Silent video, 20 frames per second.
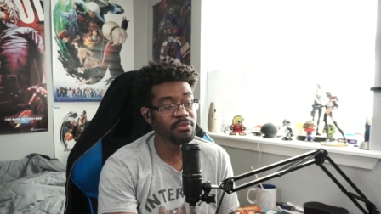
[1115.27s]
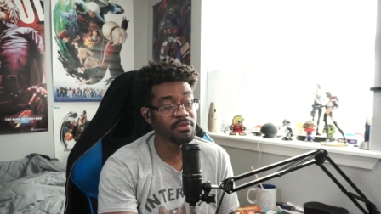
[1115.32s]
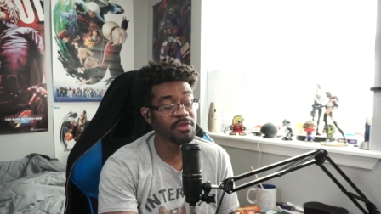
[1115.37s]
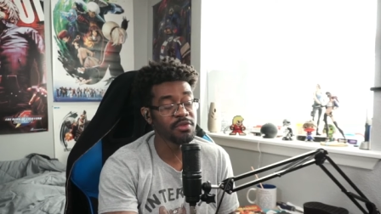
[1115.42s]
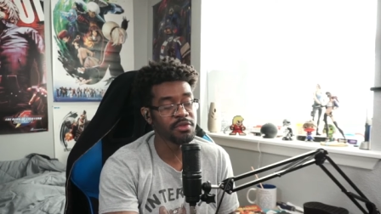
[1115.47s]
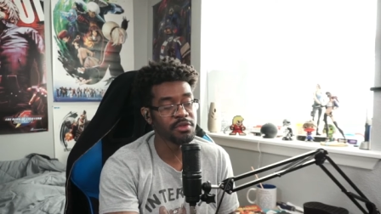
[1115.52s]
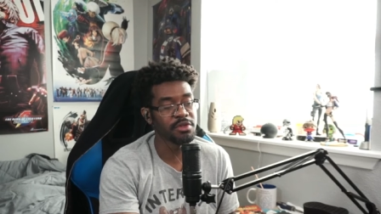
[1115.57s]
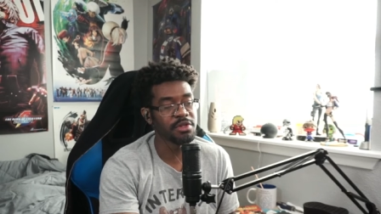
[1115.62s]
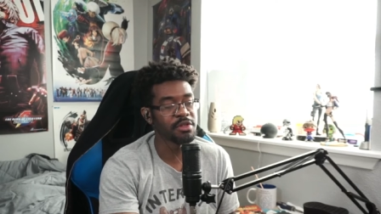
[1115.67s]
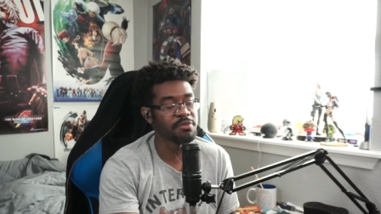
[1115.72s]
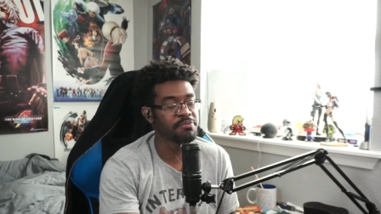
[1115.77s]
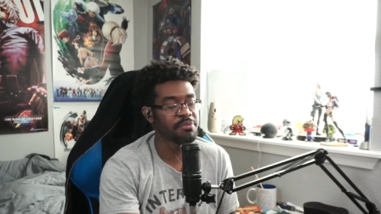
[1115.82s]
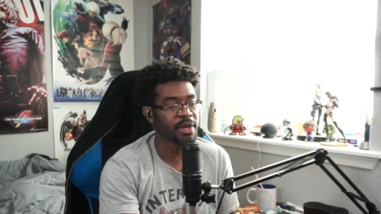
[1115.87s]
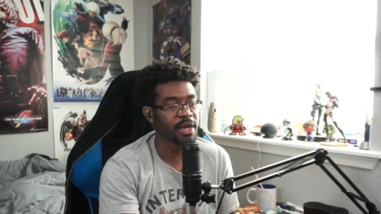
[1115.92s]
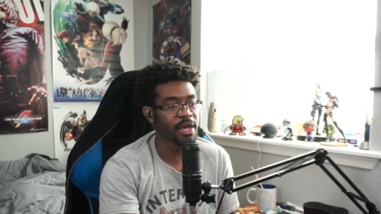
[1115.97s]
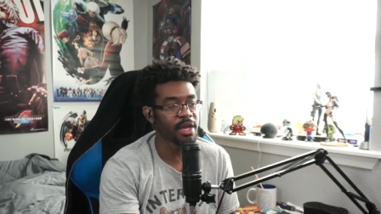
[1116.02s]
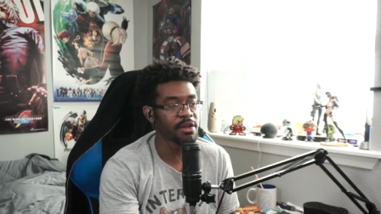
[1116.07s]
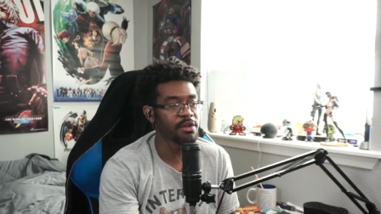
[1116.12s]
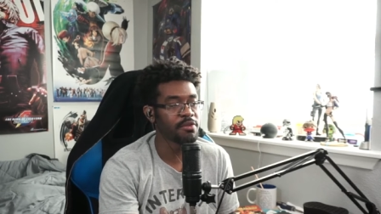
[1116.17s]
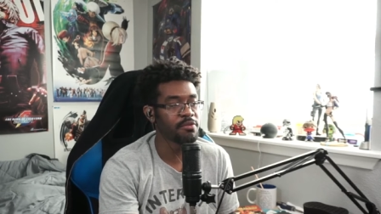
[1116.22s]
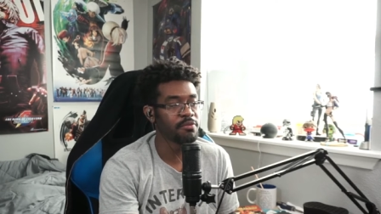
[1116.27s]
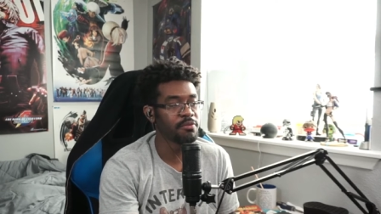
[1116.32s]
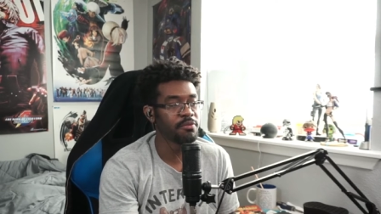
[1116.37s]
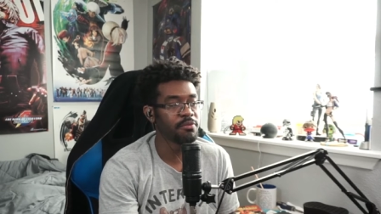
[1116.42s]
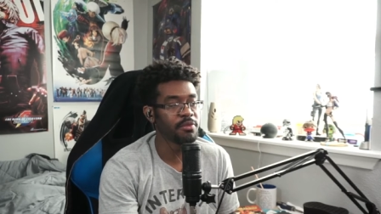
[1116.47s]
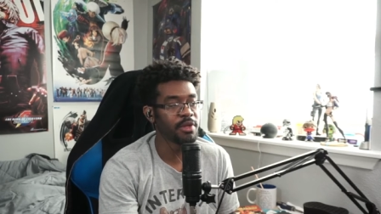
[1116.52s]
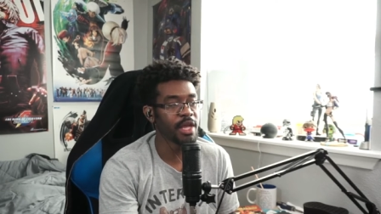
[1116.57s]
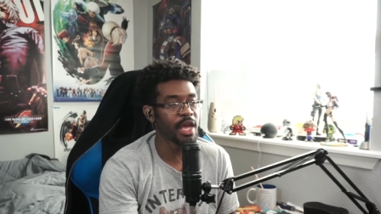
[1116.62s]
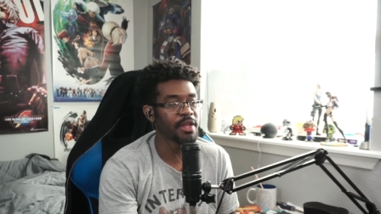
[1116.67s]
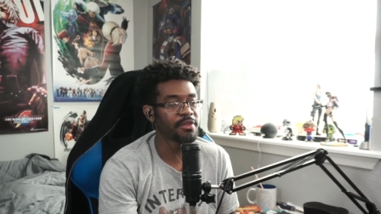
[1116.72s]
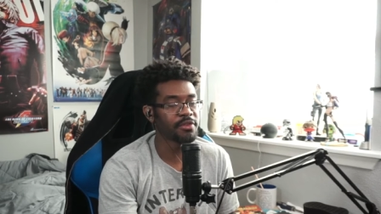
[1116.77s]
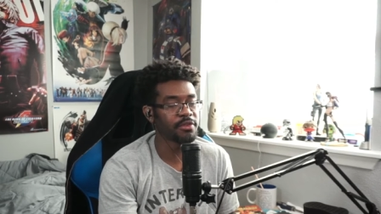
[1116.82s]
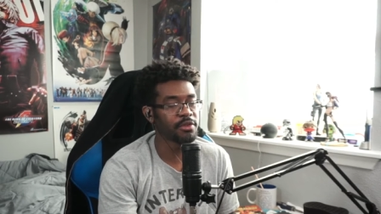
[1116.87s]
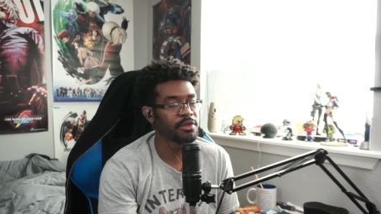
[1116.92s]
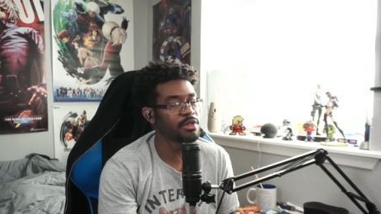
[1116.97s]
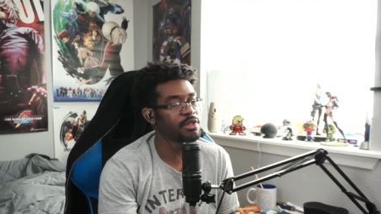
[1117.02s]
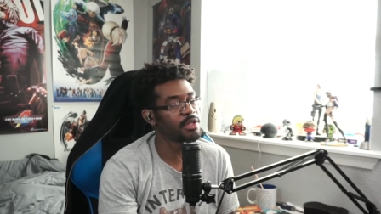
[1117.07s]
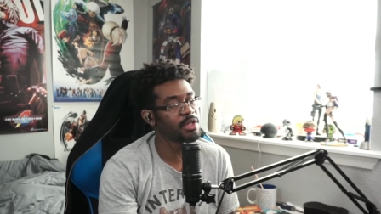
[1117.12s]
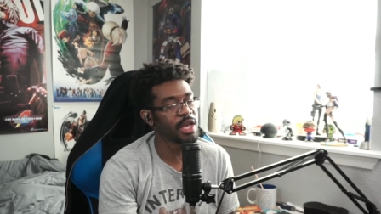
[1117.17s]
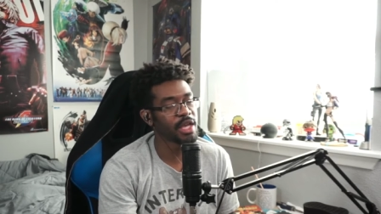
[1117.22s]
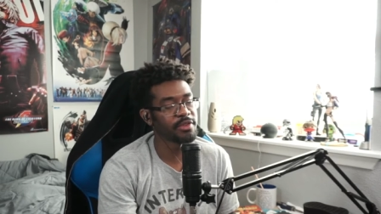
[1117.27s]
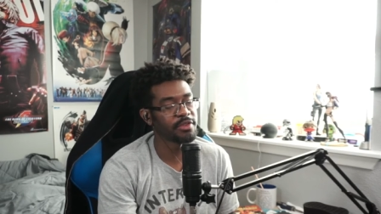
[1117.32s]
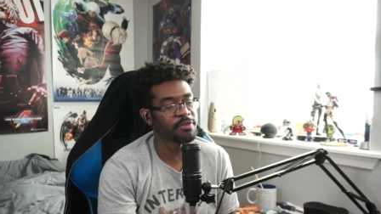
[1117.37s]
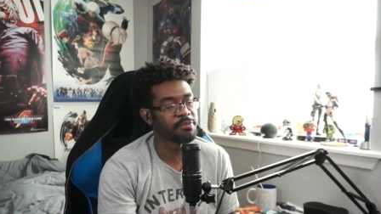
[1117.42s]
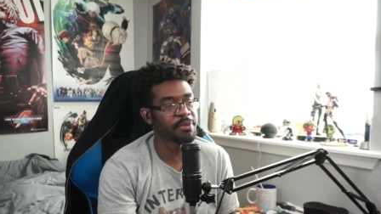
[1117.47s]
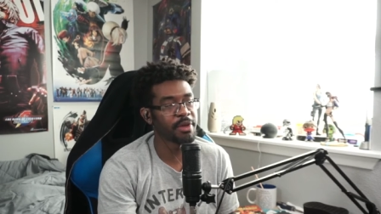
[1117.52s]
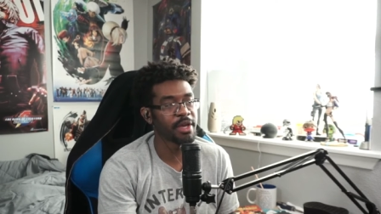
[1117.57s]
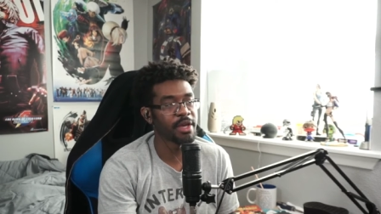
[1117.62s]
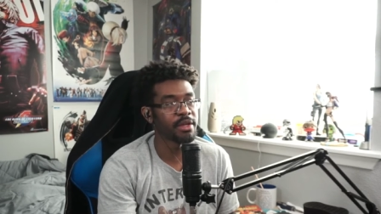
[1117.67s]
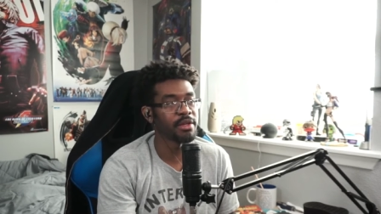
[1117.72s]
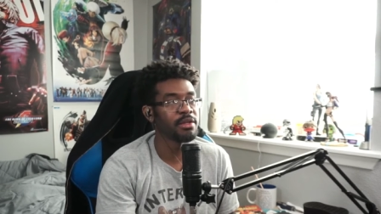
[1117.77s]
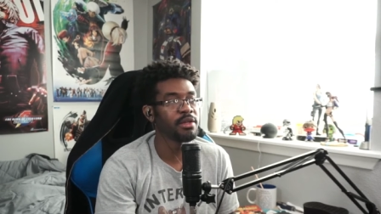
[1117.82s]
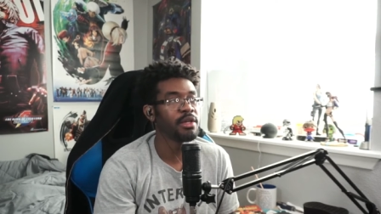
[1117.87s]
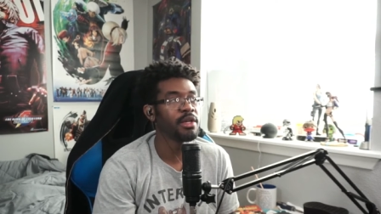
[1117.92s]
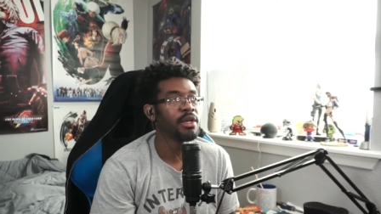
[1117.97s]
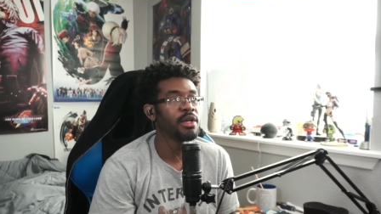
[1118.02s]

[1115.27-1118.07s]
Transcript: is good and bad. It has its good and it has its bad.